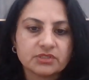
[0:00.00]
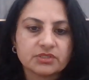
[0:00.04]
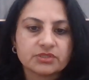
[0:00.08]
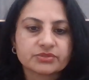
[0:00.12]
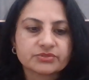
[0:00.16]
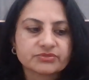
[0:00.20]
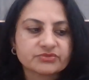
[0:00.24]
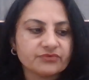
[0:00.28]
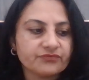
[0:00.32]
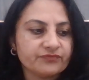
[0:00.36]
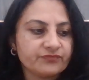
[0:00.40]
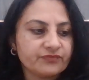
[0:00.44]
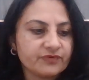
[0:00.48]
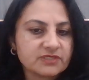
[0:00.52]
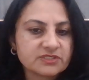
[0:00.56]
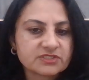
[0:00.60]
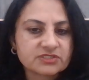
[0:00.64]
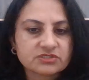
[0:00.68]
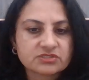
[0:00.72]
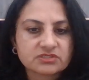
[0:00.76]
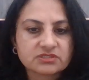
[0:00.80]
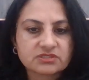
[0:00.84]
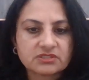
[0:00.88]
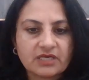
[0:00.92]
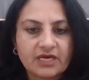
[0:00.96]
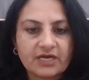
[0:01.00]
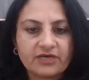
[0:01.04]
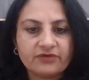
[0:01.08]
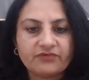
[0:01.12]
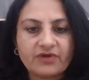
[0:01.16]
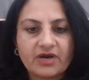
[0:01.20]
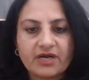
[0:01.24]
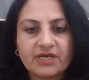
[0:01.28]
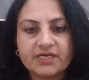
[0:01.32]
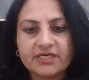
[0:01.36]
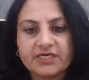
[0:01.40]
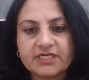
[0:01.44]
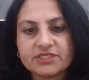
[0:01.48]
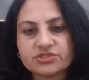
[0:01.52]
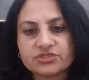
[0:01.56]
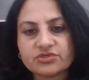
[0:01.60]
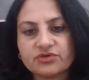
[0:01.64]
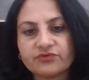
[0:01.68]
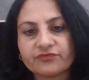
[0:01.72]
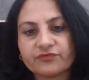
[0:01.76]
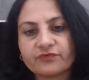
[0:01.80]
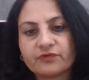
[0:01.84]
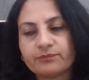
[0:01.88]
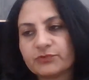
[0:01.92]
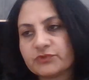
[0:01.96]
So first advantage of
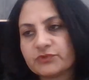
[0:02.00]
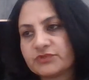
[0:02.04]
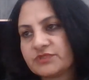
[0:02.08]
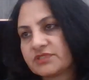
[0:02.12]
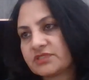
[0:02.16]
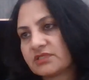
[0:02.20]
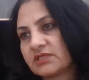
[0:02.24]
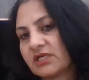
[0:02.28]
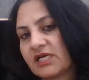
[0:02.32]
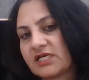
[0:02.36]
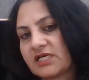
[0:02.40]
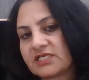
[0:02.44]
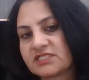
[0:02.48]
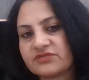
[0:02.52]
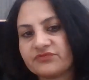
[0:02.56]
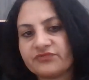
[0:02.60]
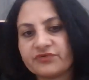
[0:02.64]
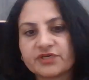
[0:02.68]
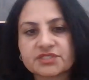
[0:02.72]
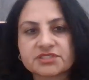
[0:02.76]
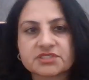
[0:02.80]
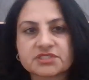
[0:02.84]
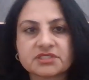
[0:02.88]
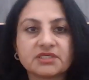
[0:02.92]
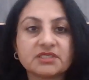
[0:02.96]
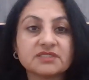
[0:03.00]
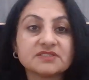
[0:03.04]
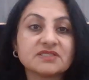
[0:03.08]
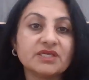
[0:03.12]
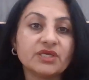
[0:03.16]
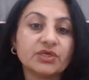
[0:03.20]
position classification is